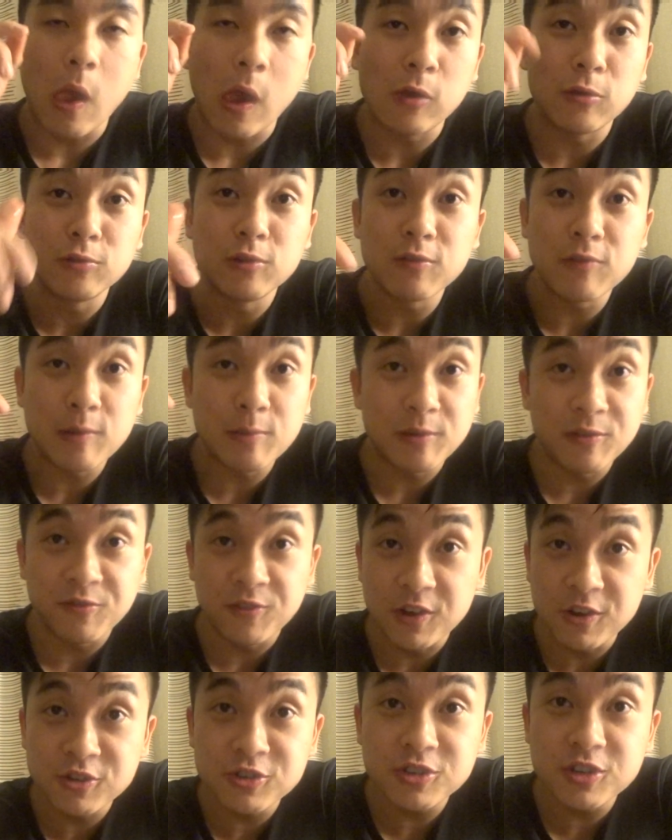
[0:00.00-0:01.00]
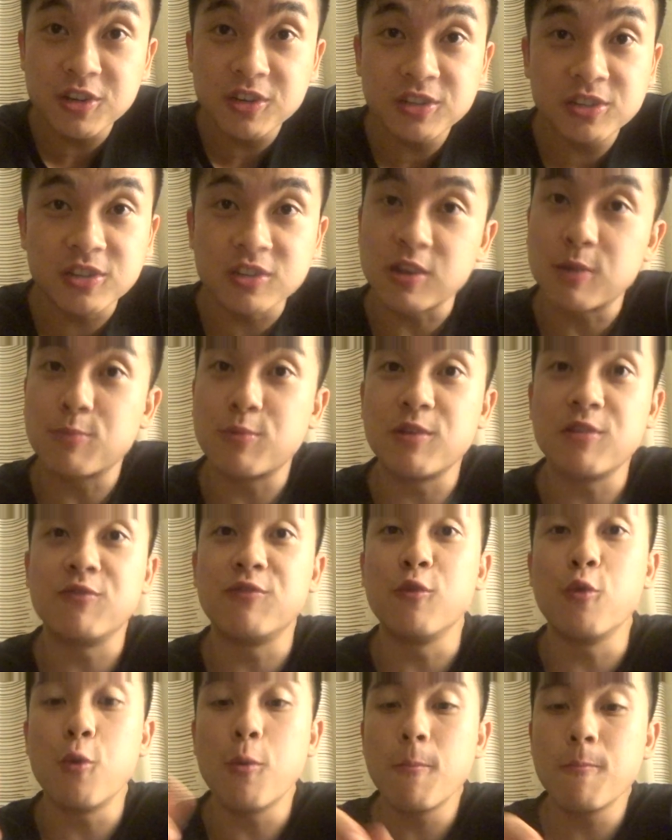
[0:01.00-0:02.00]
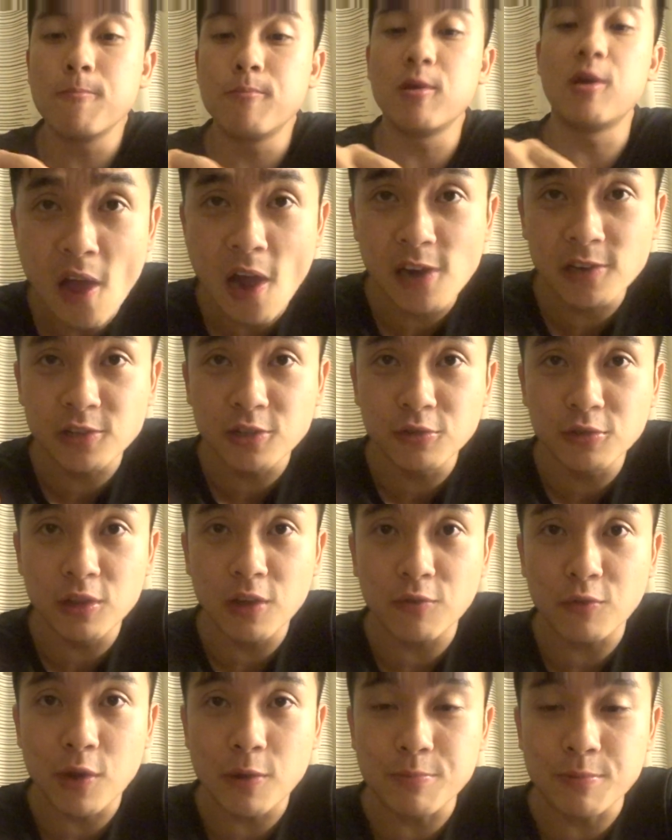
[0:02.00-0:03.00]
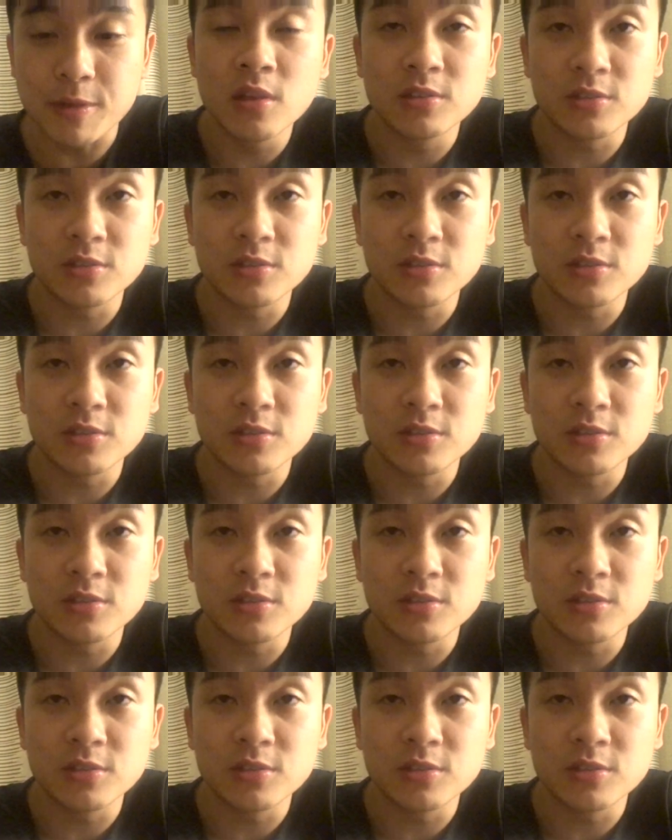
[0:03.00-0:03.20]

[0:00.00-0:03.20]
I don't know if I'm gonna finish this because I'm pretty full, but I do love red bean.